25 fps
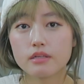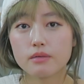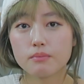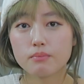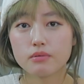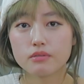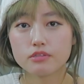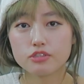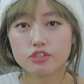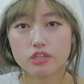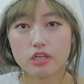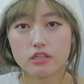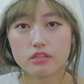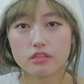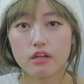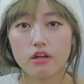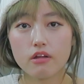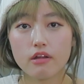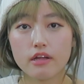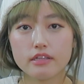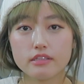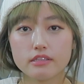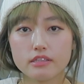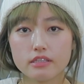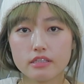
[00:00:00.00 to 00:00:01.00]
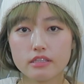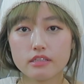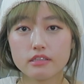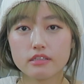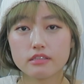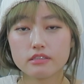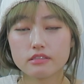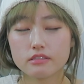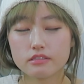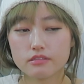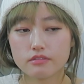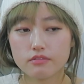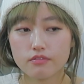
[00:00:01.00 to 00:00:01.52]
and jot down
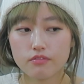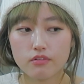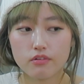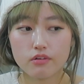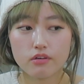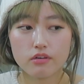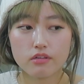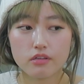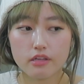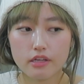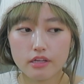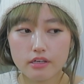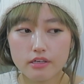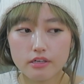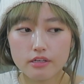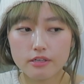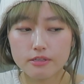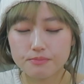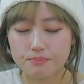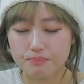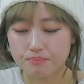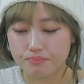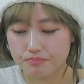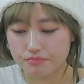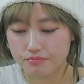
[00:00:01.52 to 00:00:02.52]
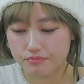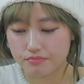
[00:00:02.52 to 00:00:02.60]
ideas for later.